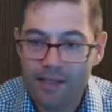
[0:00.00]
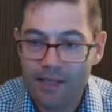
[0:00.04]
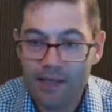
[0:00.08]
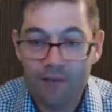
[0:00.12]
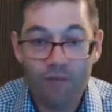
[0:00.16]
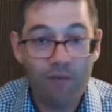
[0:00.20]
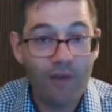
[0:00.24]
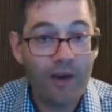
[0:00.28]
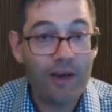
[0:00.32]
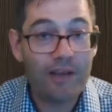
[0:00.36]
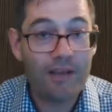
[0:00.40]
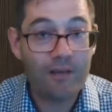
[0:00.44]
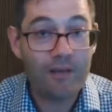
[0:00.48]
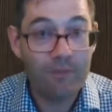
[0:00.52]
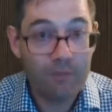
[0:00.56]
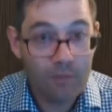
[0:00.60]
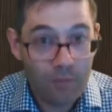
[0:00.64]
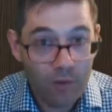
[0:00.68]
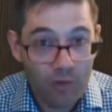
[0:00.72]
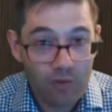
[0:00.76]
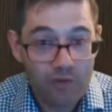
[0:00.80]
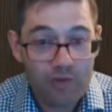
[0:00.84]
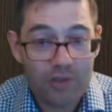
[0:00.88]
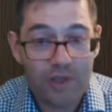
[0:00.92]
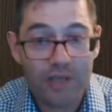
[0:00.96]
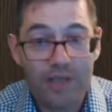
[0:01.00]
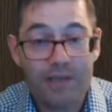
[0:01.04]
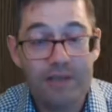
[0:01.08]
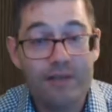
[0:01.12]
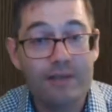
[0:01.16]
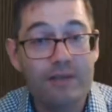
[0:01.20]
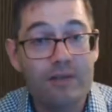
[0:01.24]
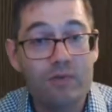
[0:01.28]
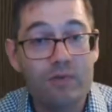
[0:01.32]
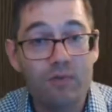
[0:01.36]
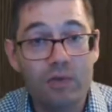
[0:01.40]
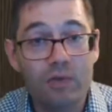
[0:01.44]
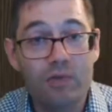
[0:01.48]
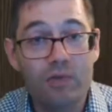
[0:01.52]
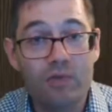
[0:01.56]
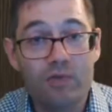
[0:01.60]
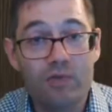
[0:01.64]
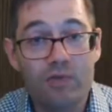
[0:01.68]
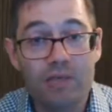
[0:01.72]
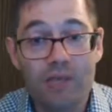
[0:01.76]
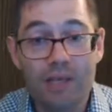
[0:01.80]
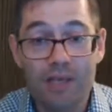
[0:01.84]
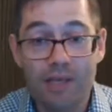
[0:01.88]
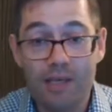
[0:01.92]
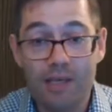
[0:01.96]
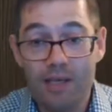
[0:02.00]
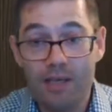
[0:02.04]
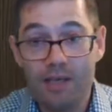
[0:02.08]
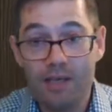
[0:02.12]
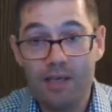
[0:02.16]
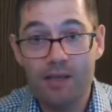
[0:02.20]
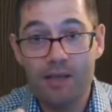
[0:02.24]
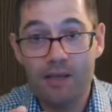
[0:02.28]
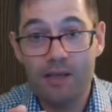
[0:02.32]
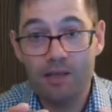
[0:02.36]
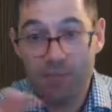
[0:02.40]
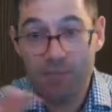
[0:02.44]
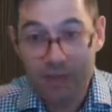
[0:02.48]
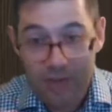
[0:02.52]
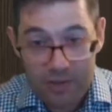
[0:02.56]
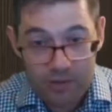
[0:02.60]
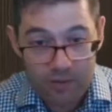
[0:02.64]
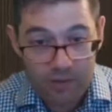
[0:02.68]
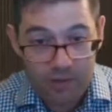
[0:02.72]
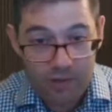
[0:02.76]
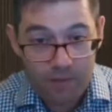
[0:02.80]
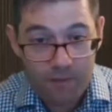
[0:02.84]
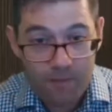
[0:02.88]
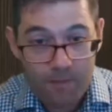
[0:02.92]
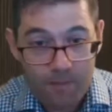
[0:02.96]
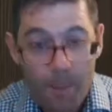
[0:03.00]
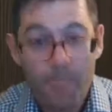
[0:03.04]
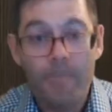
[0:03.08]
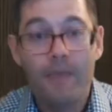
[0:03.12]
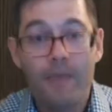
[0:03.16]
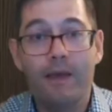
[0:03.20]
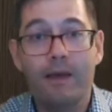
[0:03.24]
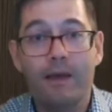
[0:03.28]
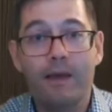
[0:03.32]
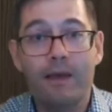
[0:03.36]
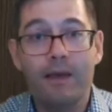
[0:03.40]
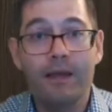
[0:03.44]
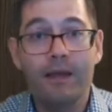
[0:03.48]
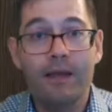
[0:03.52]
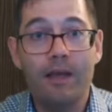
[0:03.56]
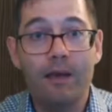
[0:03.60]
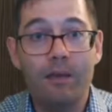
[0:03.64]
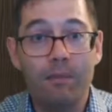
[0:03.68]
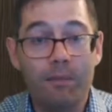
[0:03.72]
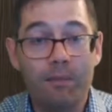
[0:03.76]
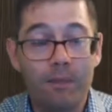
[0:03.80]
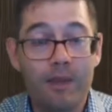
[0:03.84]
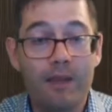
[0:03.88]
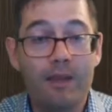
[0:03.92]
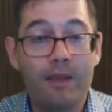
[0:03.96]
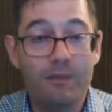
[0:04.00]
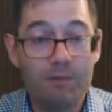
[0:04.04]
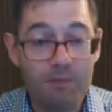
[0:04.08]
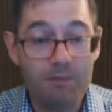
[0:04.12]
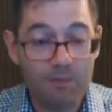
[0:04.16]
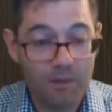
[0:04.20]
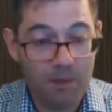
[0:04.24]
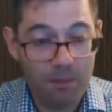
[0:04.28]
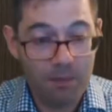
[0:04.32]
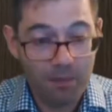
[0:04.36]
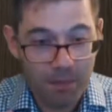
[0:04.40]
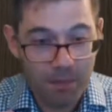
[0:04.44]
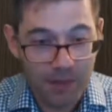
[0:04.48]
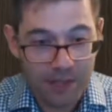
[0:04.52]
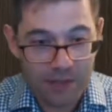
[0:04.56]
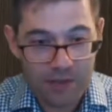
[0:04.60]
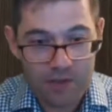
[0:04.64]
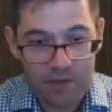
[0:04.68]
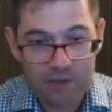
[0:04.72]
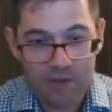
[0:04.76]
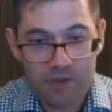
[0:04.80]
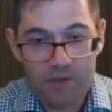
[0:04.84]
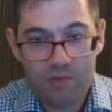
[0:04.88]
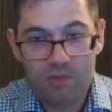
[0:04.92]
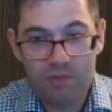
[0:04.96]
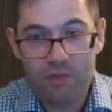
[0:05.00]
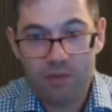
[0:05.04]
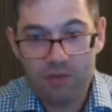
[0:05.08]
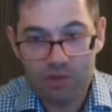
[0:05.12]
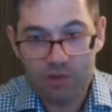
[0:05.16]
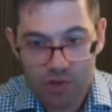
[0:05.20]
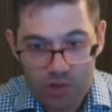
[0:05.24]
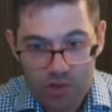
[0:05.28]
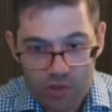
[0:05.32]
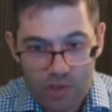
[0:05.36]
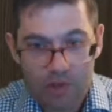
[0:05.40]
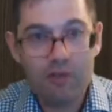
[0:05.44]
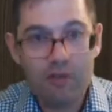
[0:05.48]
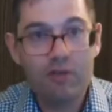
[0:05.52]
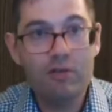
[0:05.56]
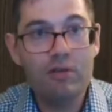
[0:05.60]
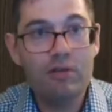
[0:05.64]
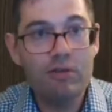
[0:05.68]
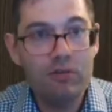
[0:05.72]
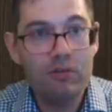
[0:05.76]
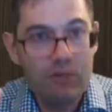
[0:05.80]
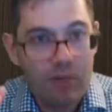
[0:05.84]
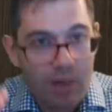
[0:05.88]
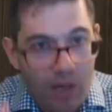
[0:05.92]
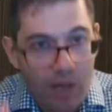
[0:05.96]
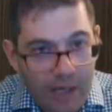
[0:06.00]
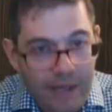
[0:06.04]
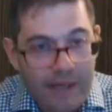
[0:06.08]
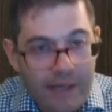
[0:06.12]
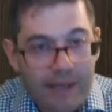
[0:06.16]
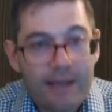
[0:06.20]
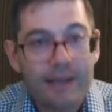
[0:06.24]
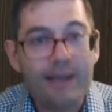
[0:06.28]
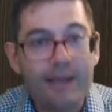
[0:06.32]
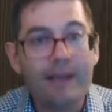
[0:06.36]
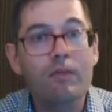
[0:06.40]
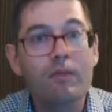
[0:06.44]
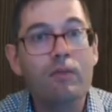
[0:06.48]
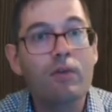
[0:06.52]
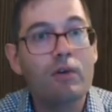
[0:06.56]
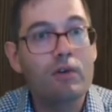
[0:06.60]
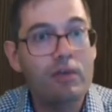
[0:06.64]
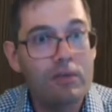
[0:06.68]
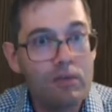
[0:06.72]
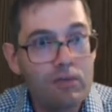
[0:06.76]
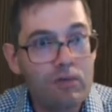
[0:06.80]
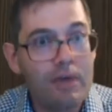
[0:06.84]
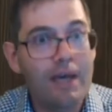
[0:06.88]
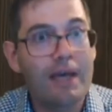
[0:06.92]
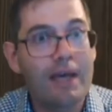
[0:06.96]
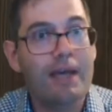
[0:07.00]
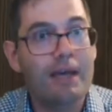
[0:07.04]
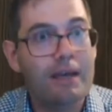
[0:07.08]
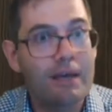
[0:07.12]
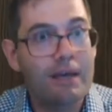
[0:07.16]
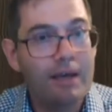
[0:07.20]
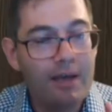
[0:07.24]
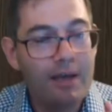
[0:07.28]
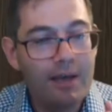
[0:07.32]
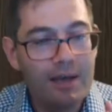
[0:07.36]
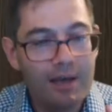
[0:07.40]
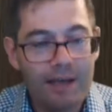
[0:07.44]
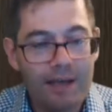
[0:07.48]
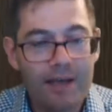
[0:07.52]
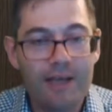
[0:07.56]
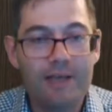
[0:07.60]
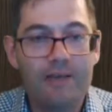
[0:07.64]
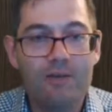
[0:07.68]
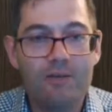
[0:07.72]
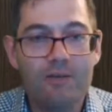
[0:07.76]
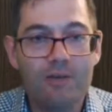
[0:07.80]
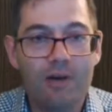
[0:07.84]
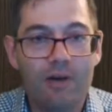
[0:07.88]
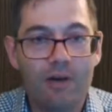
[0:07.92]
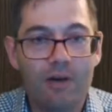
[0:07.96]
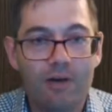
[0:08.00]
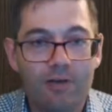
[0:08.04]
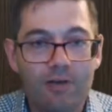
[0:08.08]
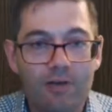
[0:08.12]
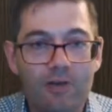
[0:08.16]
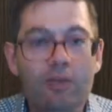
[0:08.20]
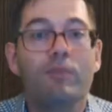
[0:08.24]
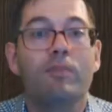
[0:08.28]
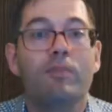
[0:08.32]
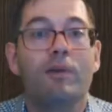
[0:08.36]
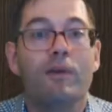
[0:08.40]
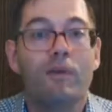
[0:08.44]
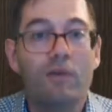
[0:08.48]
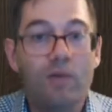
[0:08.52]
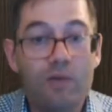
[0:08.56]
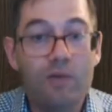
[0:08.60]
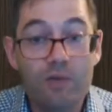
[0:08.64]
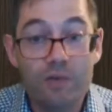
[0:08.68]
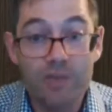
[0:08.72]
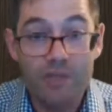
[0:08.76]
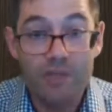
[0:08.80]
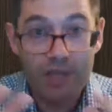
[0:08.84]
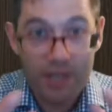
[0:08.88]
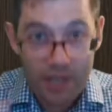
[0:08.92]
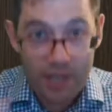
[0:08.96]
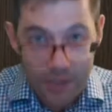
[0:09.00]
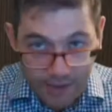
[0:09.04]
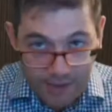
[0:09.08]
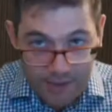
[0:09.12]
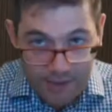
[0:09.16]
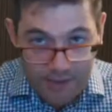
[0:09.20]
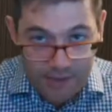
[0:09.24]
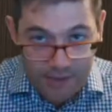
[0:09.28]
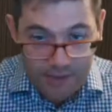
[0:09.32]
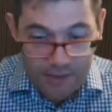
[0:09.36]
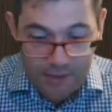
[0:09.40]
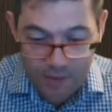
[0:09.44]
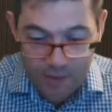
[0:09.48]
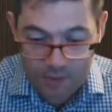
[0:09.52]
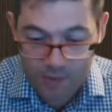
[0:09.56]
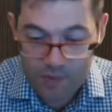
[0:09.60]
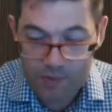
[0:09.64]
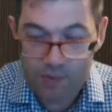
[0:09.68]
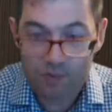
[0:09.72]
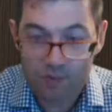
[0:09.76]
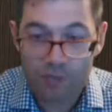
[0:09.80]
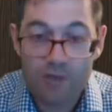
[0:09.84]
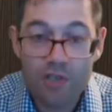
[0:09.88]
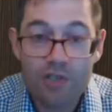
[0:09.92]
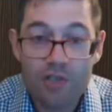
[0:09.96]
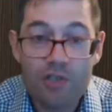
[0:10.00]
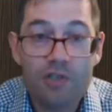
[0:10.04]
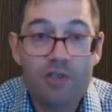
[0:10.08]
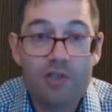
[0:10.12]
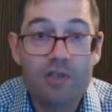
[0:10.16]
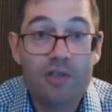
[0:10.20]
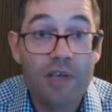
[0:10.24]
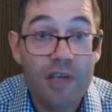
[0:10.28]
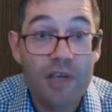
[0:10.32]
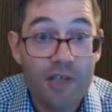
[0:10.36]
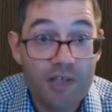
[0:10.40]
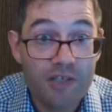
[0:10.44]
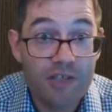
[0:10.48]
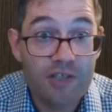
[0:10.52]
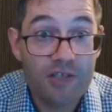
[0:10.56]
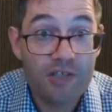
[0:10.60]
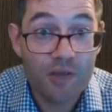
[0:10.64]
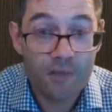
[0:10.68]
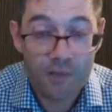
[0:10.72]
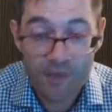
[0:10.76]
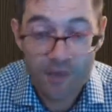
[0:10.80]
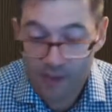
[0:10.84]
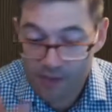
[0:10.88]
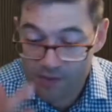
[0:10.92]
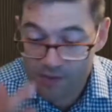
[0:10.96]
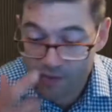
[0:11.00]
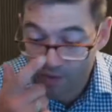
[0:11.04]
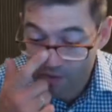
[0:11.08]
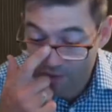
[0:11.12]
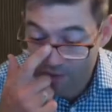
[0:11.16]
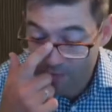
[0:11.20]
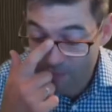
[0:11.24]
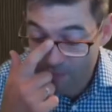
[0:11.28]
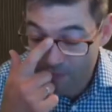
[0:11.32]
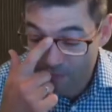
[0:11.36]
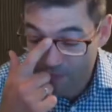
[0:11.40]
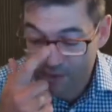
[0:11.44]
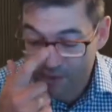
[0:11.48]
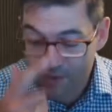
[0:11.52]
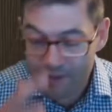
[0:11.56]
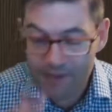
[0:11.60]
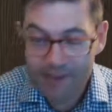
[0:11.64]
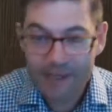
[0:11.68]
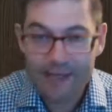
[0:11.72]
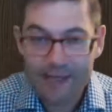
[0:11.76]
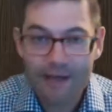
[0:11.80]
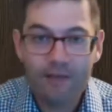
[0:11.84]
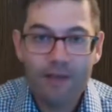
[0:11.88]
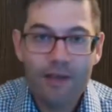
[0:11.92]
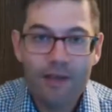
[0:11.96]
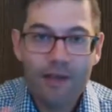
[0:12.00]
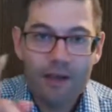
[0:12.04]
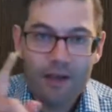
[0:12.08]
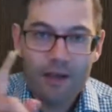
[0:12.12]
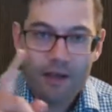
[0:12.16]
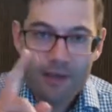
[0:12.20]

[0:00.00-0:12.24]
In fact, in most cases, what you'll see is pictures, and that the pictures will show you clearly what you can and you can't do. But of course, these are terms and conditions, so something has got to be written down.